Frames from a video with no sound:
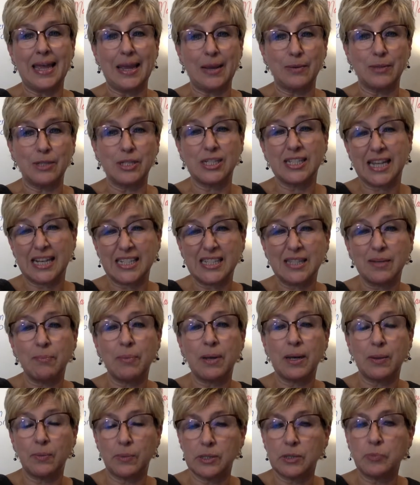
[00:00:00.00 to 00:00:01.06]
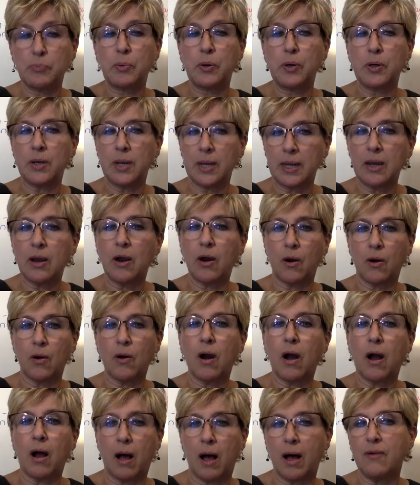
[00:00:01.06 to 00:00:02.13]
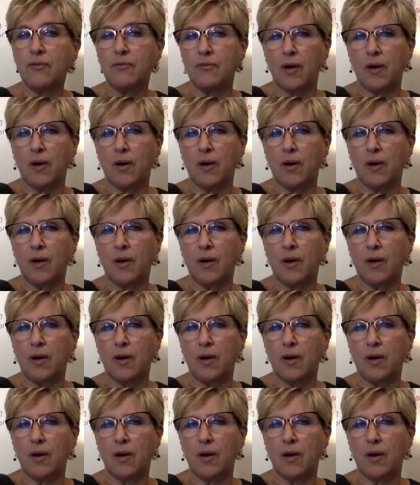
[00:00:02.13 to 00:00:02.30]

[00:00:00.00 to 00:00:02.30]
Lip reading: It was just like somebody was putting her off,